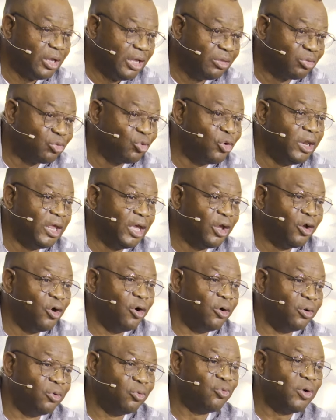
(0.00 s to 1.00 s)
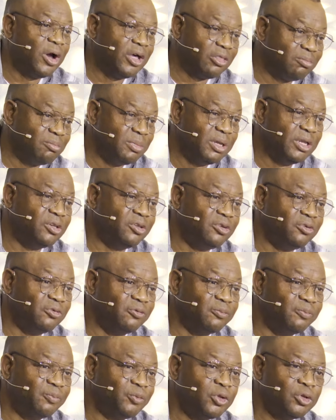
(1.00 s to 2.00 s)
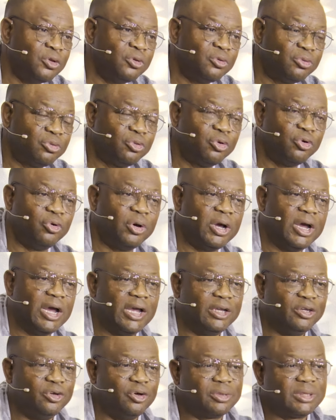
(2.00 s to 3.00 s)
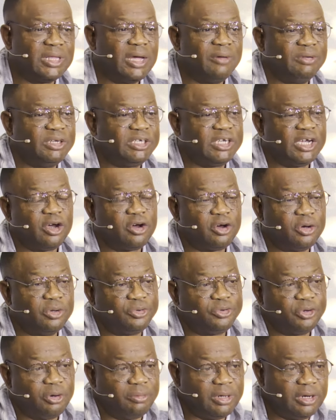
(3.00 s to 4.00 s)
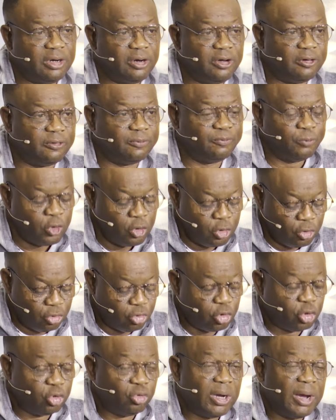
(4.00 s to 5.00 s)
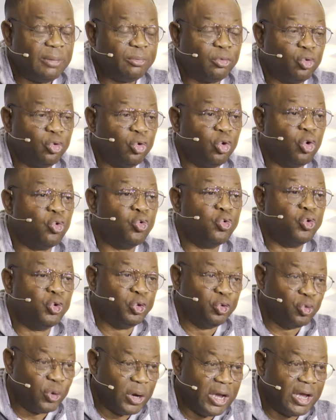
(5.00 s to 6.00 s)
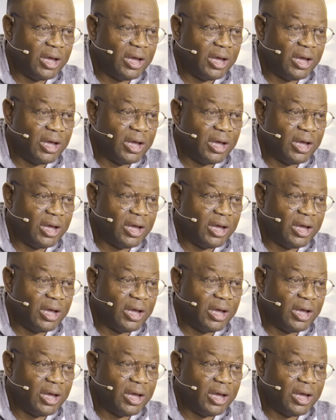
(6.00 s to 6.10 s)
It's only God who has made you. So uh, your salvation comes from the Lord. So you have to know who you